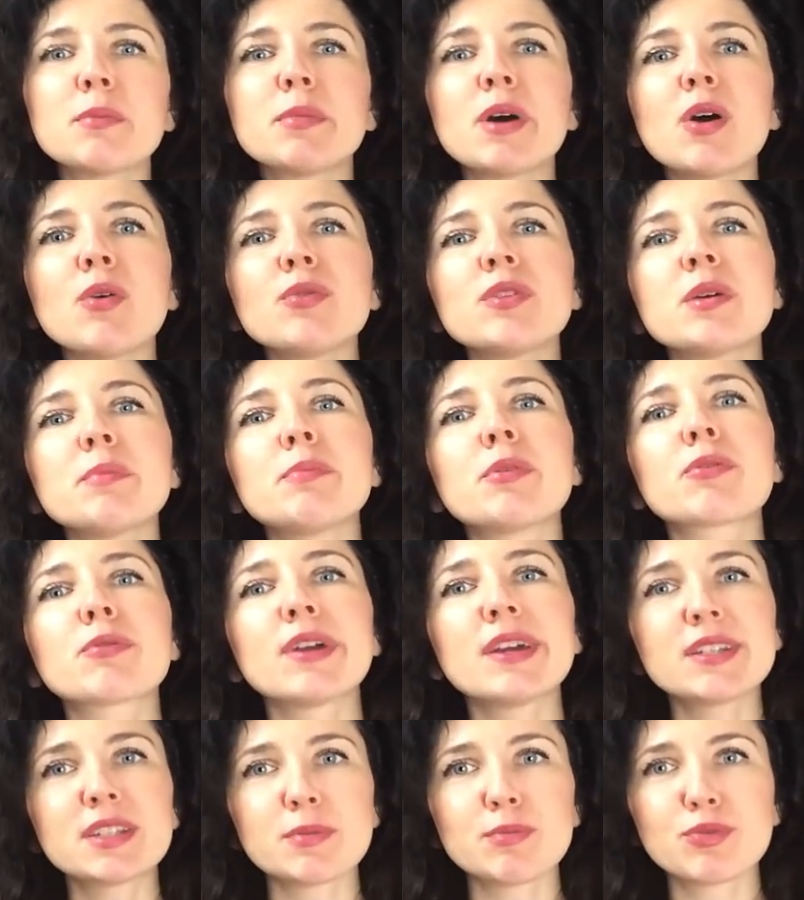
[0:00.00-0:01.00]
about the
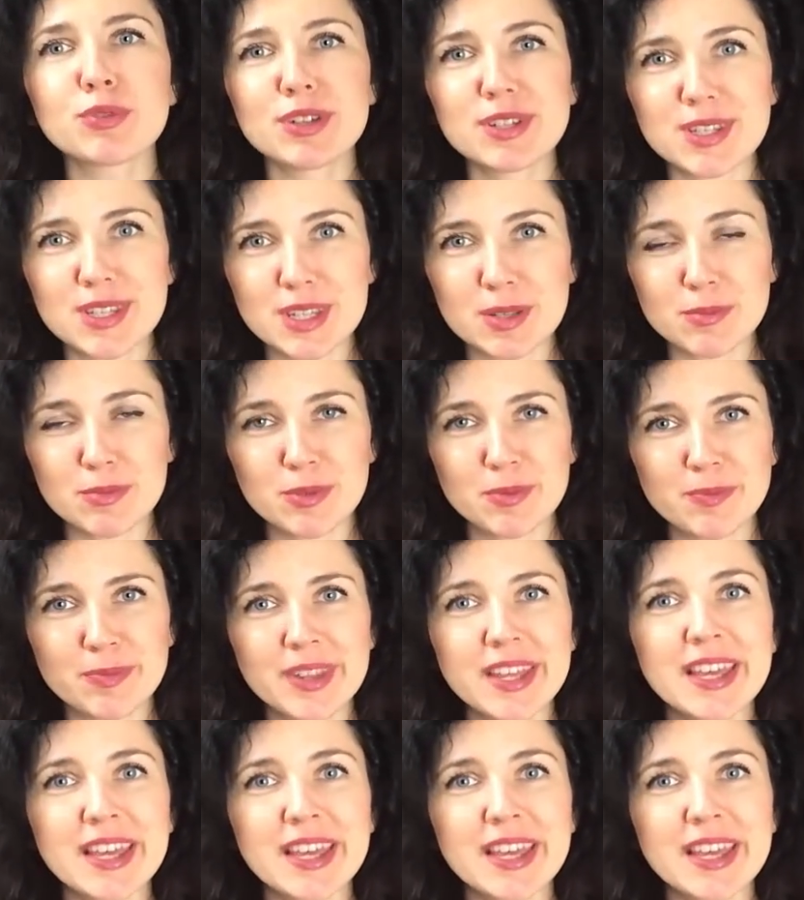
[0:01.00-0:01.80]
Pareto principle.